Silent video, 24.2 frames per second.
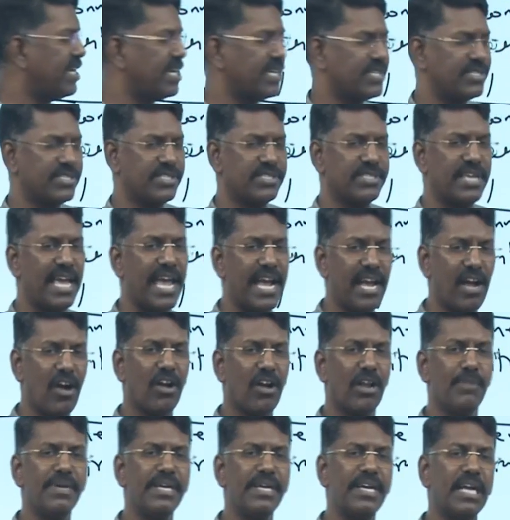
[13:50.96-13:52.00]
exist,
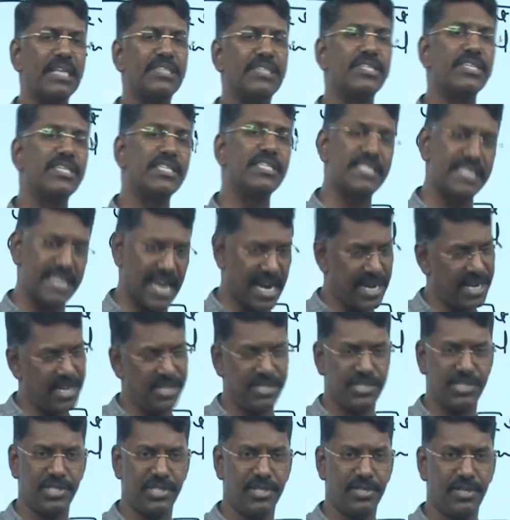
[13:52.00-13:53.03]
economy, culture and
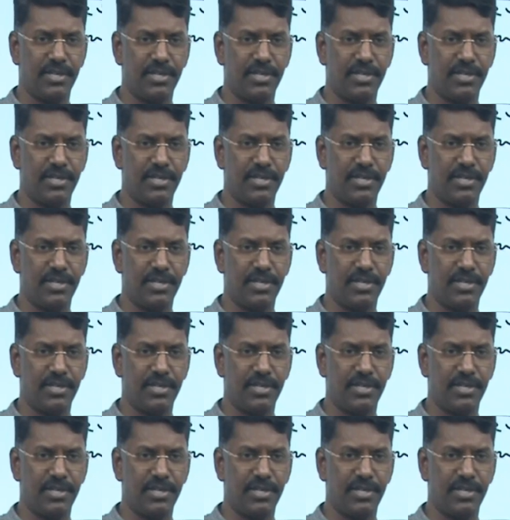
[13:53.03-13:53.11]
strategy.